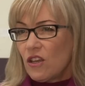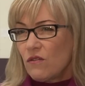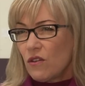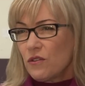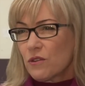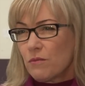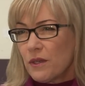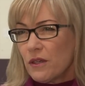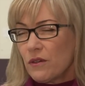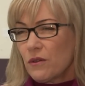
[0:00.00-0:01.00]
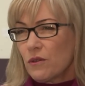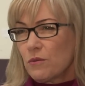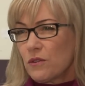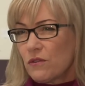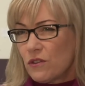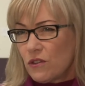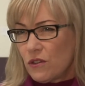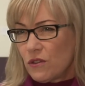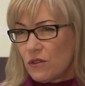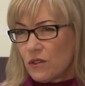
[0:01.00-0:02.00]
involves comparing groups of
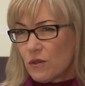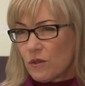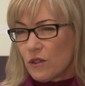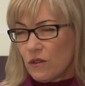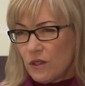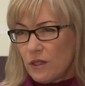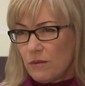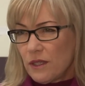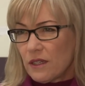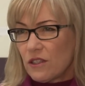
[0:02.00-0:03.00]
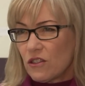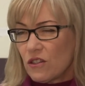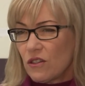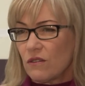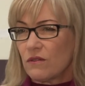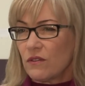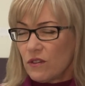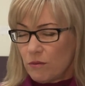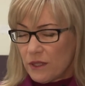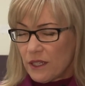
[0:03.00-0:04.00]
students with no simulation,
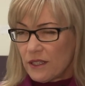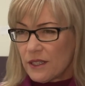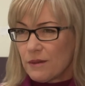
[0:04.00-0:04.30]
50%